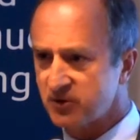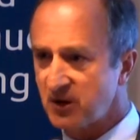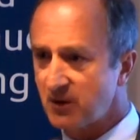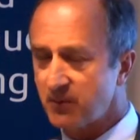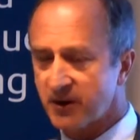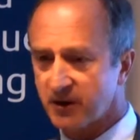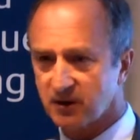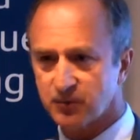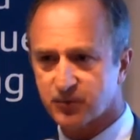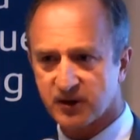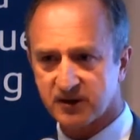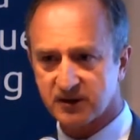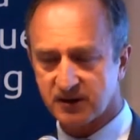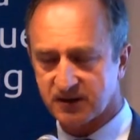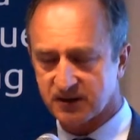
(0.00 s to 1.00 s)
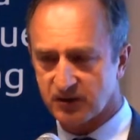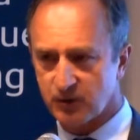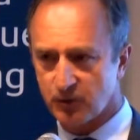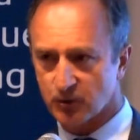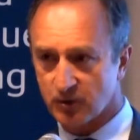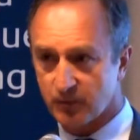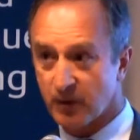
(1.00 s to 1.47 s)
American presence in
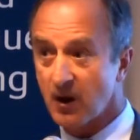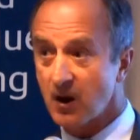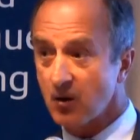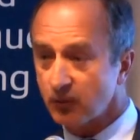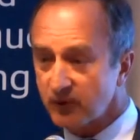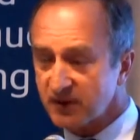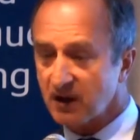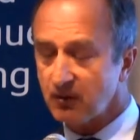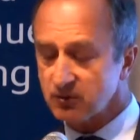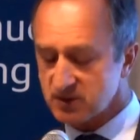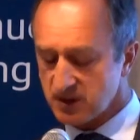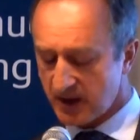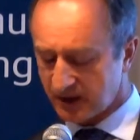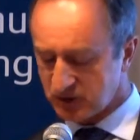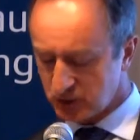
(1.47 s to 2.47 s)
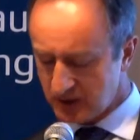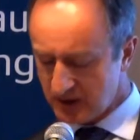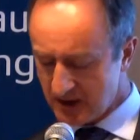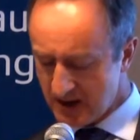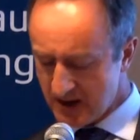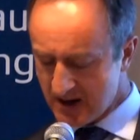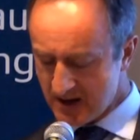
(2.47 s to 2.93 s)
Europe, without actually
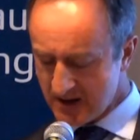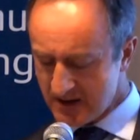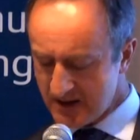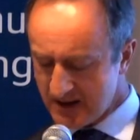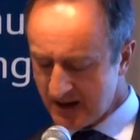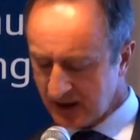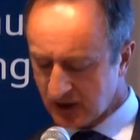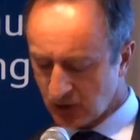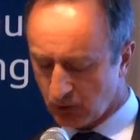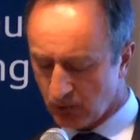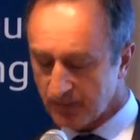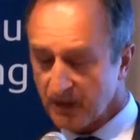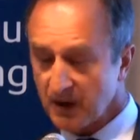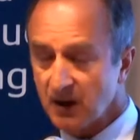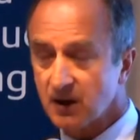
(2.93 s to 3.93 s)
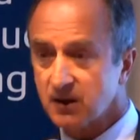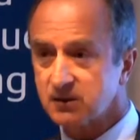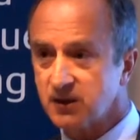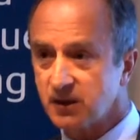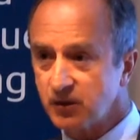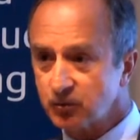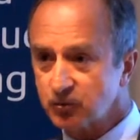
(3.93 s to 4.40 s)
NATO.
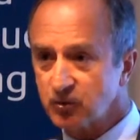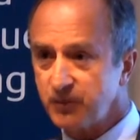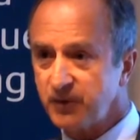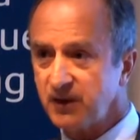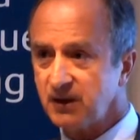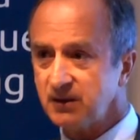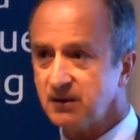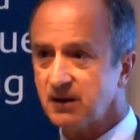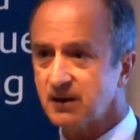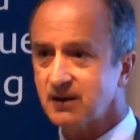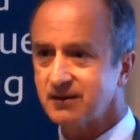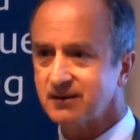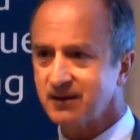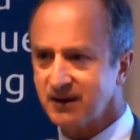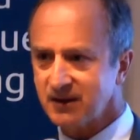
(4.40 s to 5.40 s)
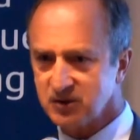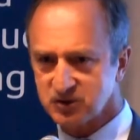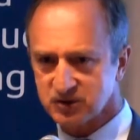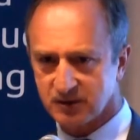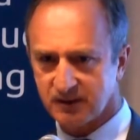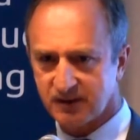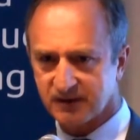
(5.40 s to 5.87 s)
The European
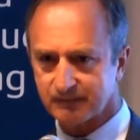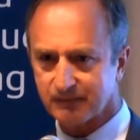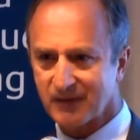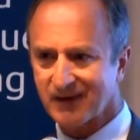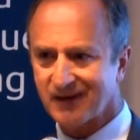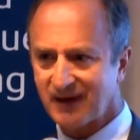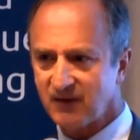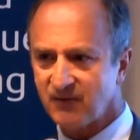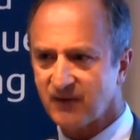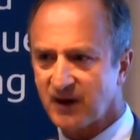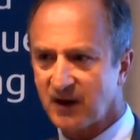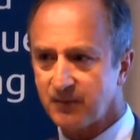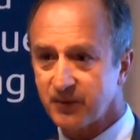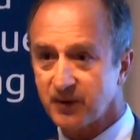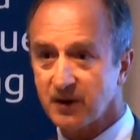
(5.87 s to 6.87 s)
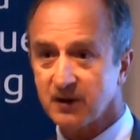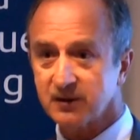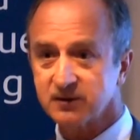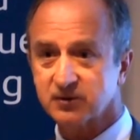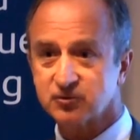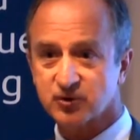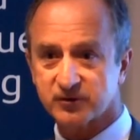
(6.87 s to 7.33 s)
nations gave up
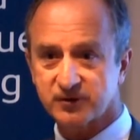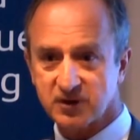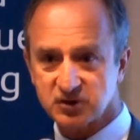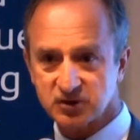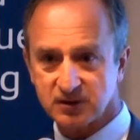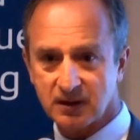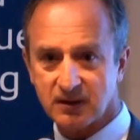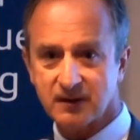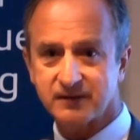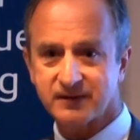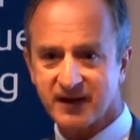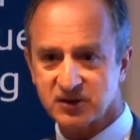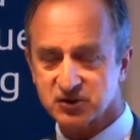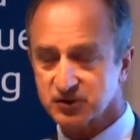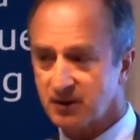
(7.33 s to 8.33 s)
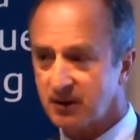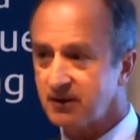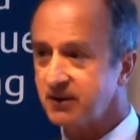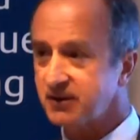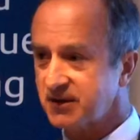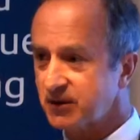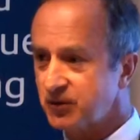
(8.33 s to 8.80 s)
the traditional
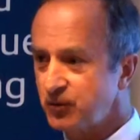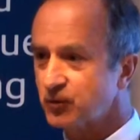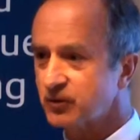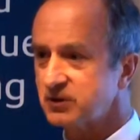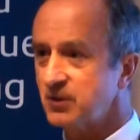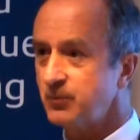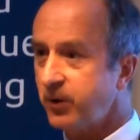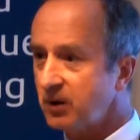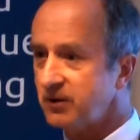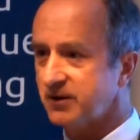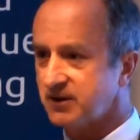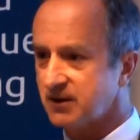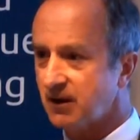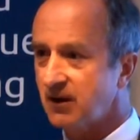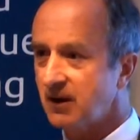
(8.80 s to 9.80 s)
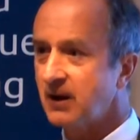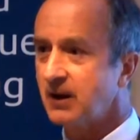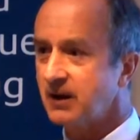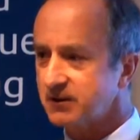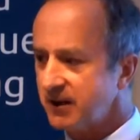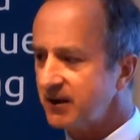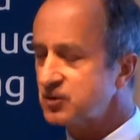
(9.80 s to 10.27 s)
national security policy.
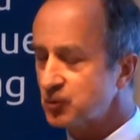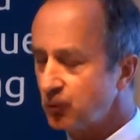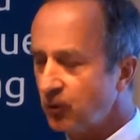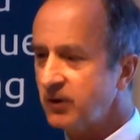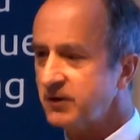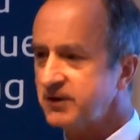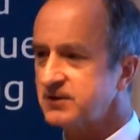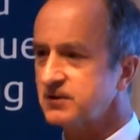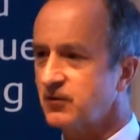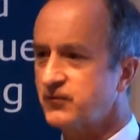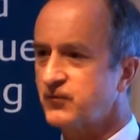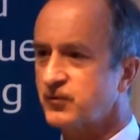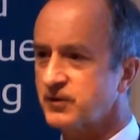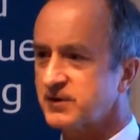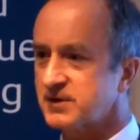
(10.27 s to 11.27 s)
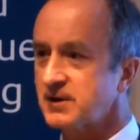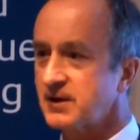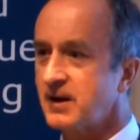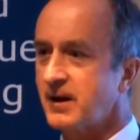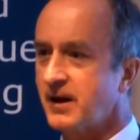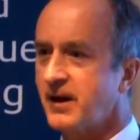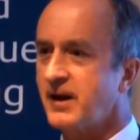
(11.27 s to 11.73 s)
That was, of course,
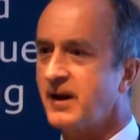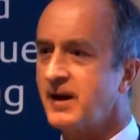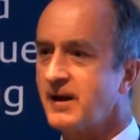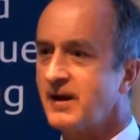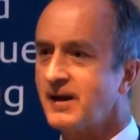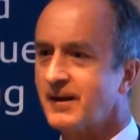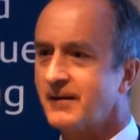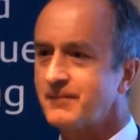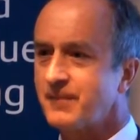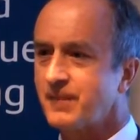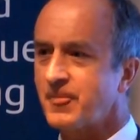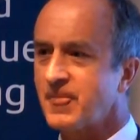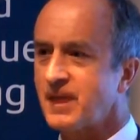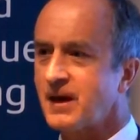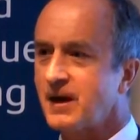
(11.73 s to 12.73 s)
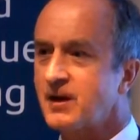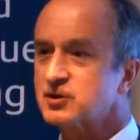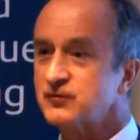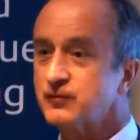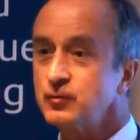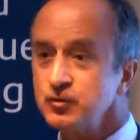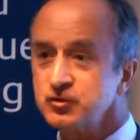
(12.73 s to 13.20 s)
a
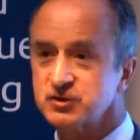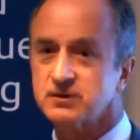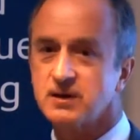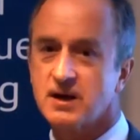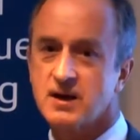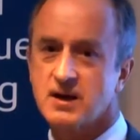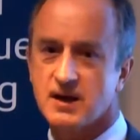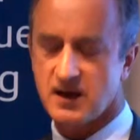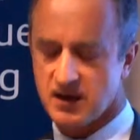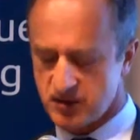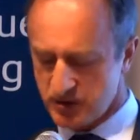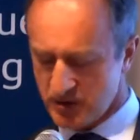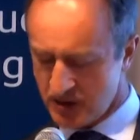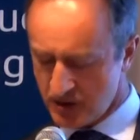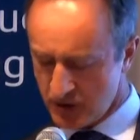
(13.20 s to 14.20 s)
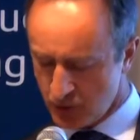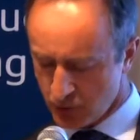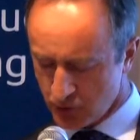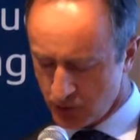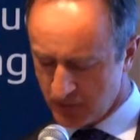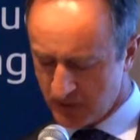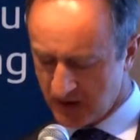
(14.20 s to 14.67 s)
revolution in the
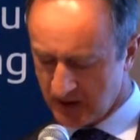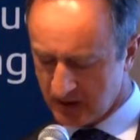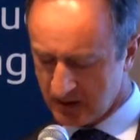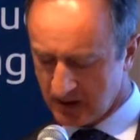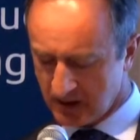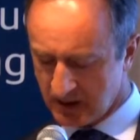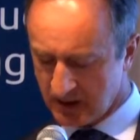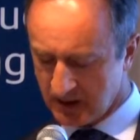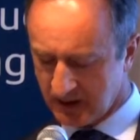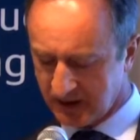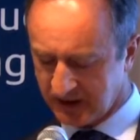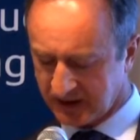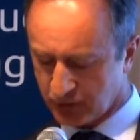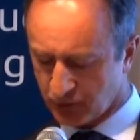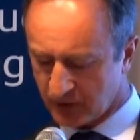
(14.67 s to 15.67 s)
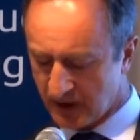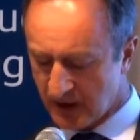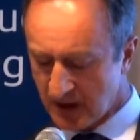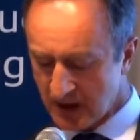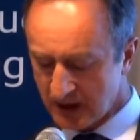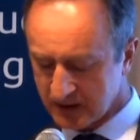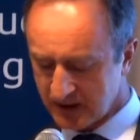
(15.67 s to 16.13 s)
European history.
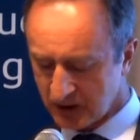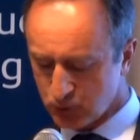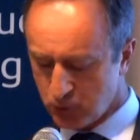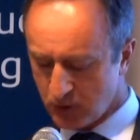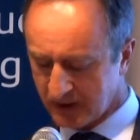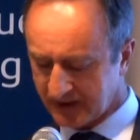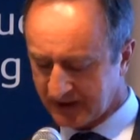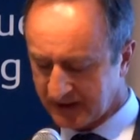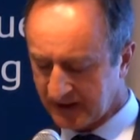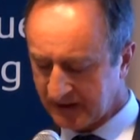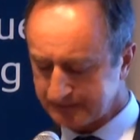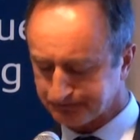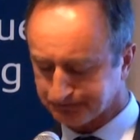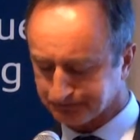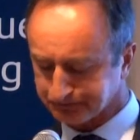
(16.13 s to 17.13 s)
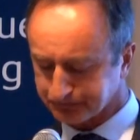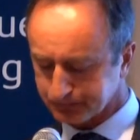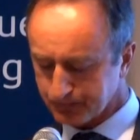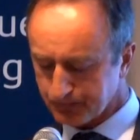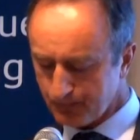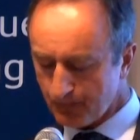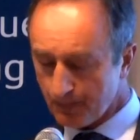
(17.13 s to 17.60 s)
That was
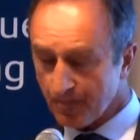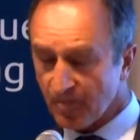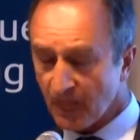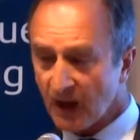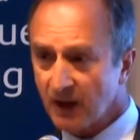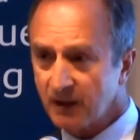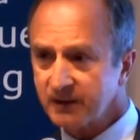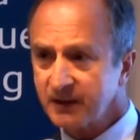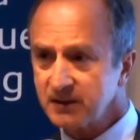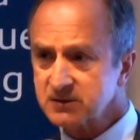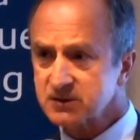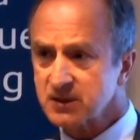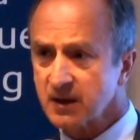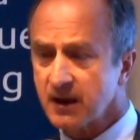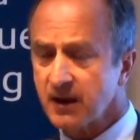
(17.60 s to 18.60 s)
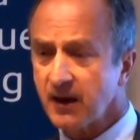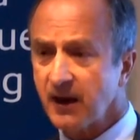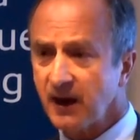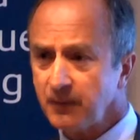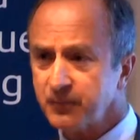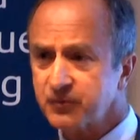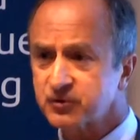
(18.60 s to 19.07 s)
that's
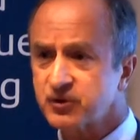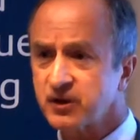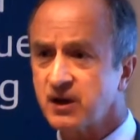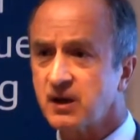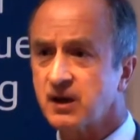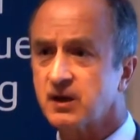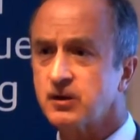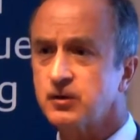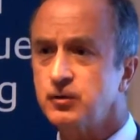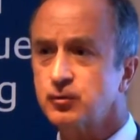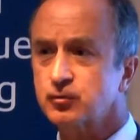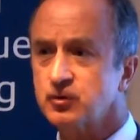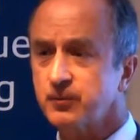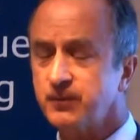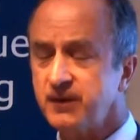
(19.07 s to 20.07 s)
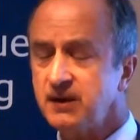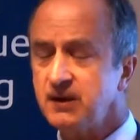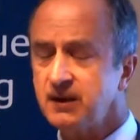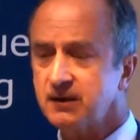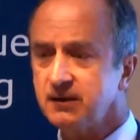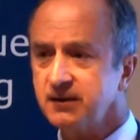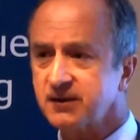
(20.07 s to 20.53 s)
helped the
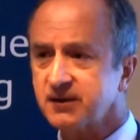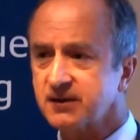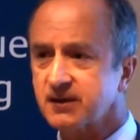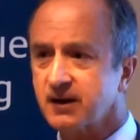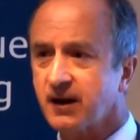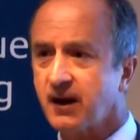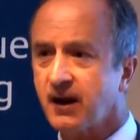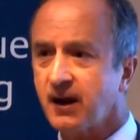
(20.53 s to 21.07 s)
Europeans.